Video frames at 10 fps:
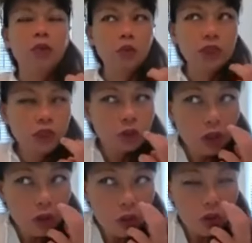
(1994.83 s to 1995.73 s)
but we
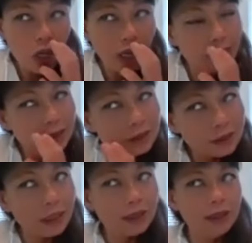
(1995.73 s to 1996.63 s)
don't know
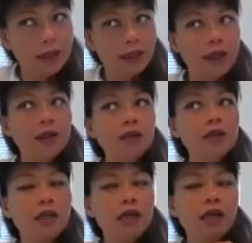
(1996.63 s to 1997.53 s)
exactly
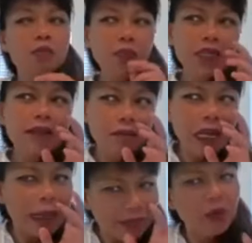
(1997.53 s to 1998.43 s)
how but
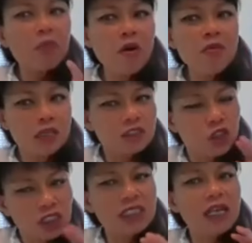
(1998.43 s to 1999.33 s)
at the moment
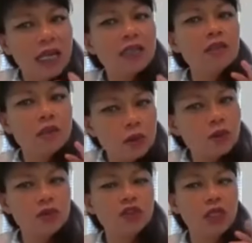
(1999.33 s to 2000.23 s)
just let
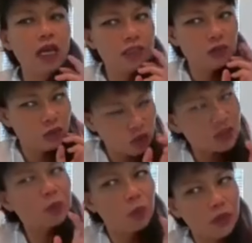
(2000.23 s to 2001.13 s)
loose and
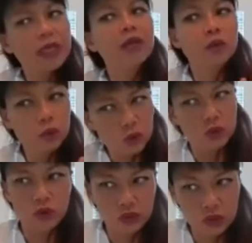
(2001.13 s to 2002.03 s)
just break
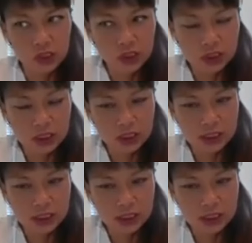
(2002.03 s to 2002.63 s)
rules